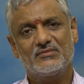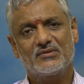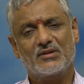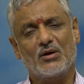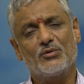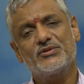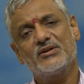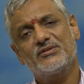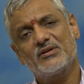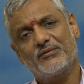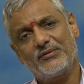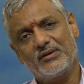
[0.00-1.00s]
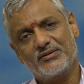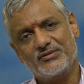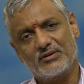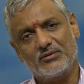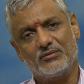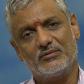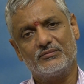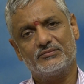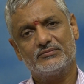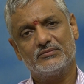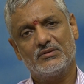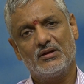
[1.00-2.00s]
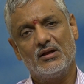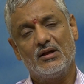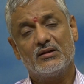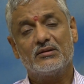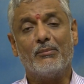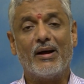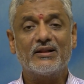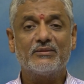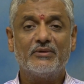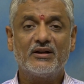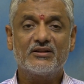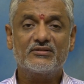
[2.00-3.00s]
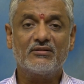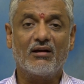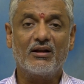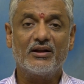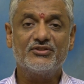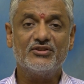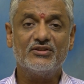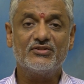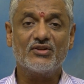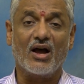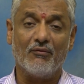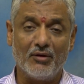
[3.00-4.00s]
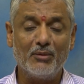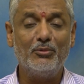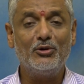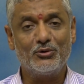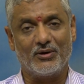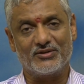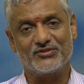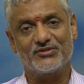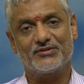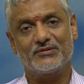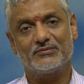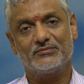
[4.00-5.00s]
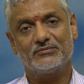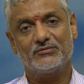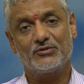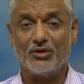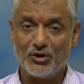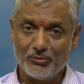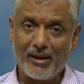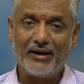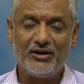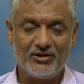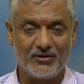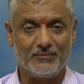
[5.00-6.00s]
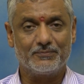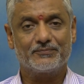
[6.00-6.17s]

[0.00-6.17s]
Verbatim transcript: Thousands of years ago, the mathematics knowledge is available to us, to the humanity.